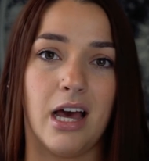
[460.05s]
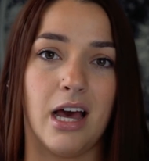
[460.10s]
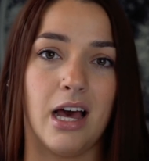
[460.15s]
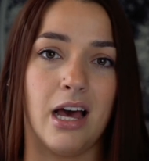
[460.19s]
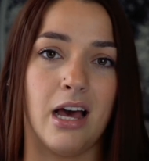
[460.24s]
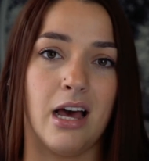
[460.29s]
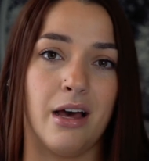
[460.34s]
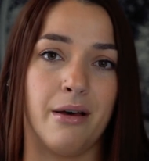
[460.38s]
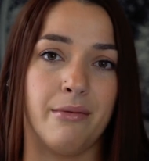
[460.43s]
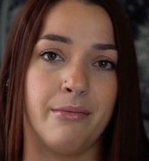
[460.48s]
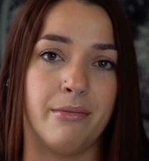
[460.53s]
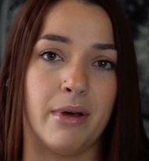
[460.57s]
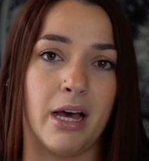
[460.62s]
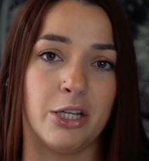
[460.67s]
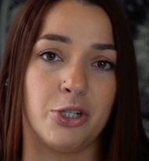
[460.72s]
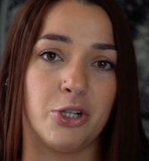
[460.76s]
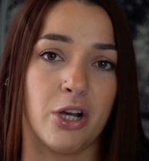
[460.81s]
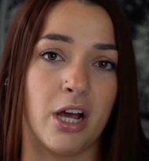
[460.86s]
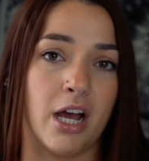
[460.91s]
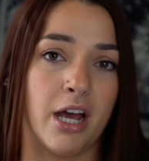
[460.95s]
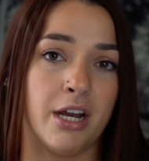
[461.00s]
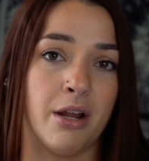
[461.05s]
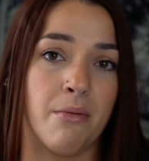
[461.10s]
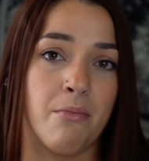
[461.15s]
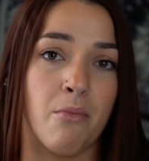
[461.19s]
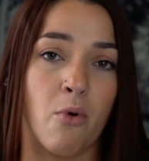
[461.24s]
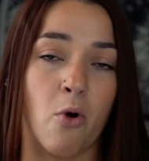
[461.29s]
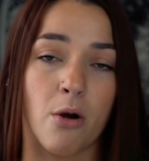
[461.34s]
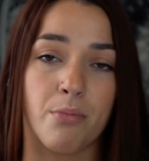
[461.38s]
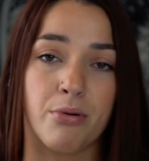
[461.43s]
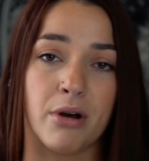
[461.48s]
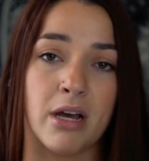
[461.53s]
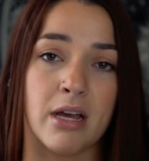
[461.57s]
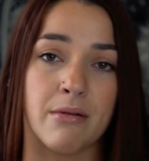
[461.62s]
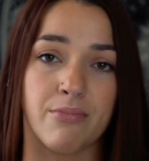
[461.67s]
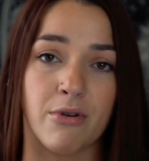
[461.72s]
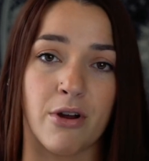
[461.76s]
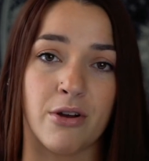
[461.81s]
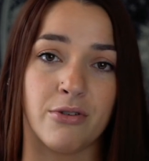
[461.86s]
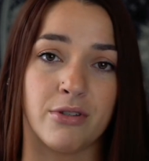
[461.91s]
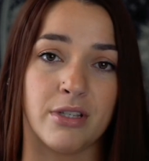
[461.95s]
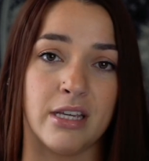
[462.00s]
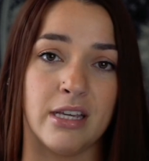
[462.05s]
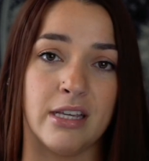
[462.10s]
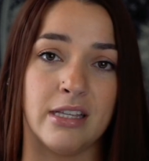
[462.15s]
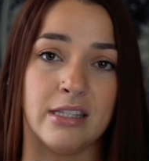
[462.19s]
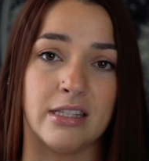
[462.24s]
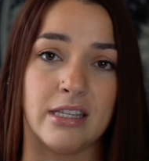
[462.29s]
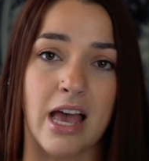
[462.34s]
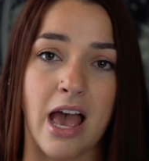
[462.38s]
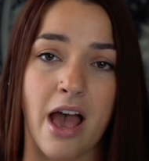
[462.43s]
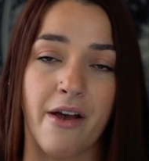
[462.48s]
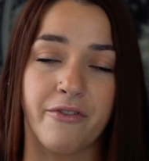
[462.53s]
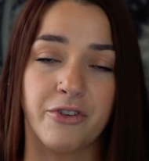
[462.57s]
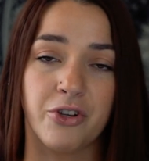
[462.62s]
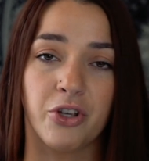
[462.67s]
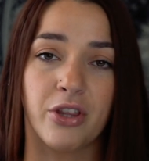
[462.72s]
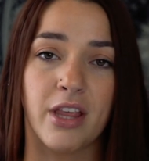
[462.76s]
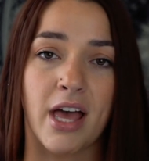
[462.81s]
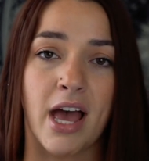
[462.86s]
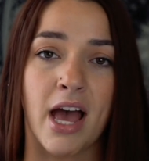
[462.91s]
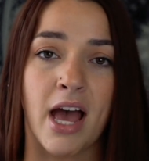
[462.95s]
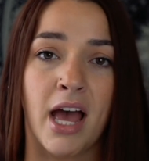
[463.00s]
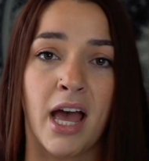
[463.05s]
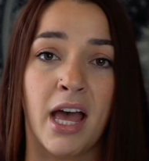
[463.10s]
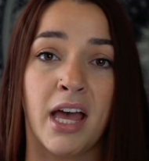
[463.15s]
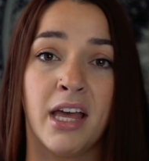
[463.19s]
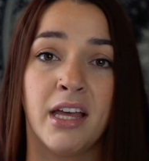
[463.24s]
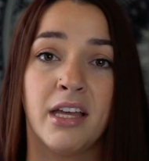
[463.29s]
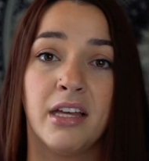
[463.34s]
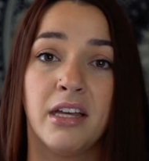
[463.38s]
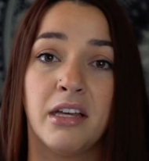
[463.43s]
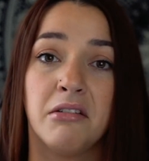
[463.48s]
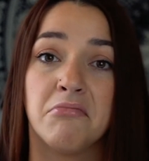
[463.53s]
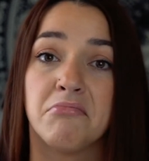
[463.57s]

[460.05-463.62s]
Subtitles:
I tried more plant proteins after that,